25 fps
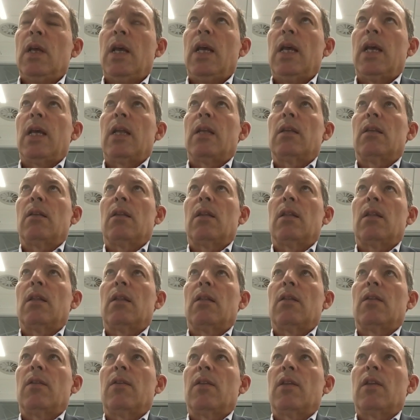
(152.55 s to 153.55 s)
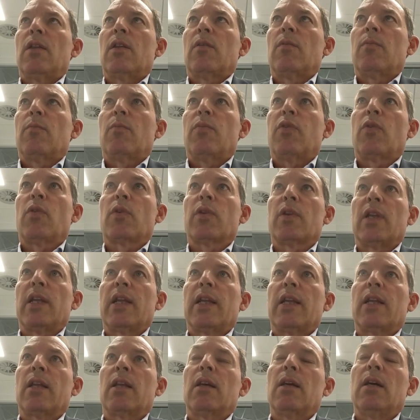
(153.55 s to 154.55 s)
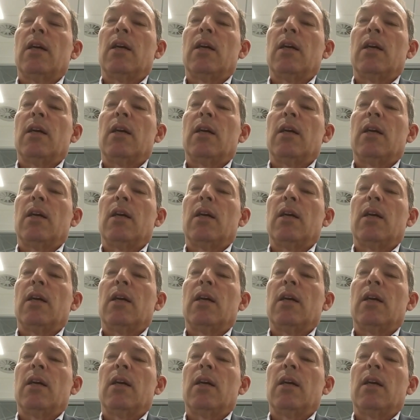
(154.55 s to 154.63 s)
And, you know, importantly,